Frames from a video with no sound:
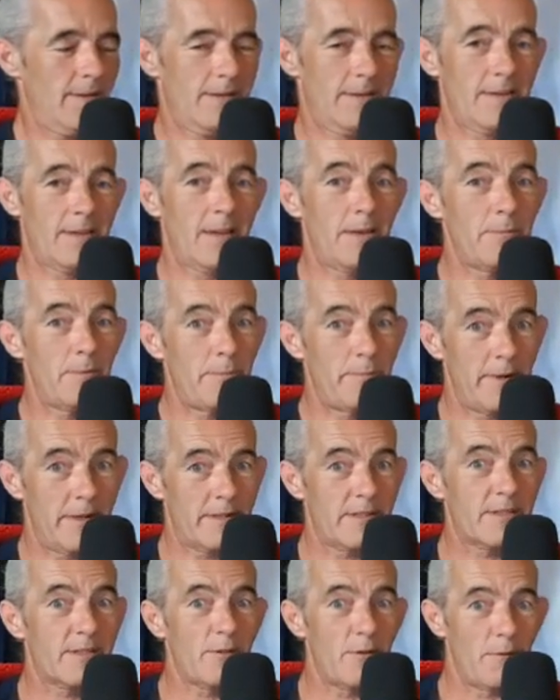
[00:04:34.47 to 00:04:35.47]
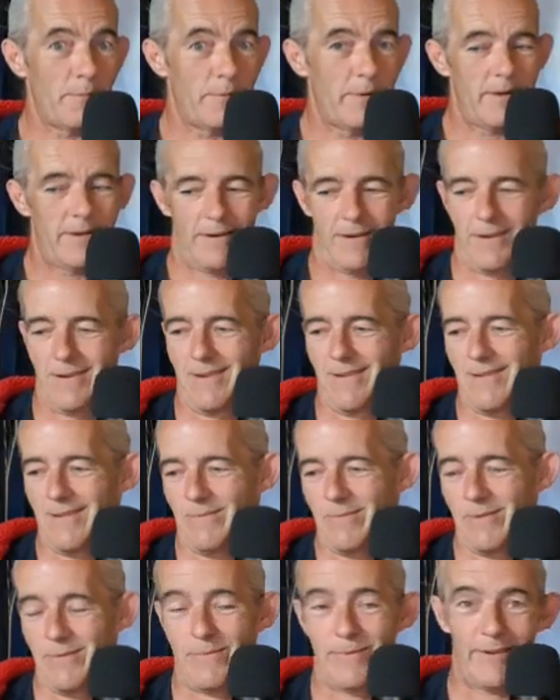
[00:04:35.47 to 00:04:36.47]
that I'm a bit stupid.
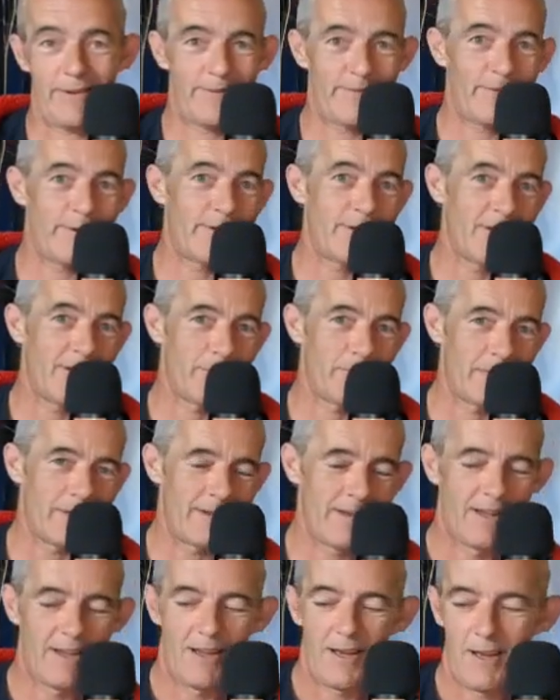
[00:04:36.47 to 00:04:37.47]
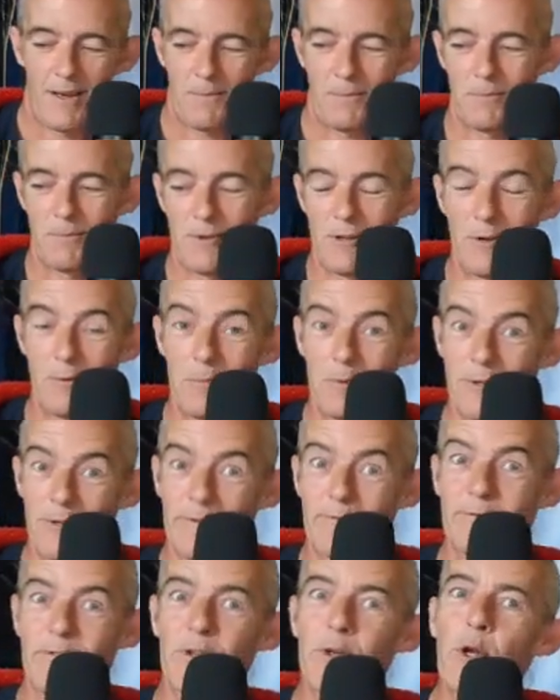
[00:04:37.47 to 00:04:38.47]
I'm a bit of a dummy. I'm dumb
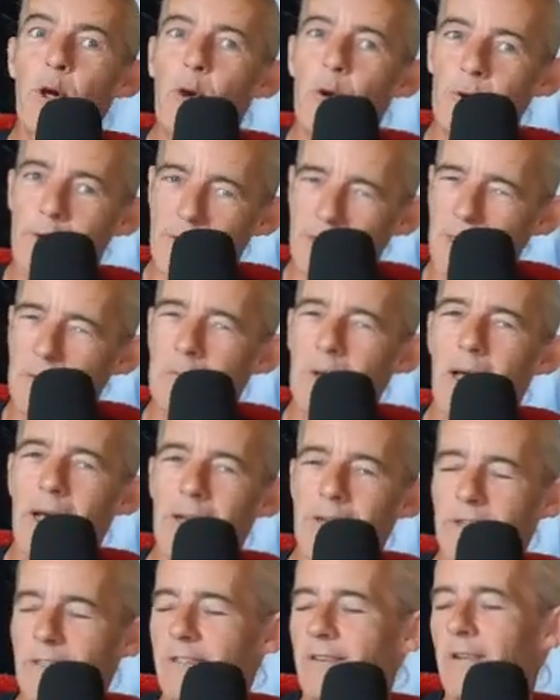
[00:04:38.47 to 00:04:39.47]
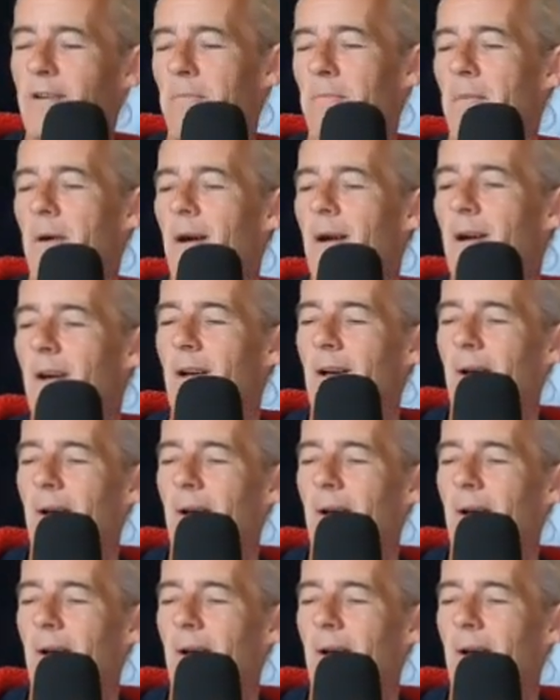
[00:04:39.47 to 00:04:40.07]
enough to know that I'm kind of dumb.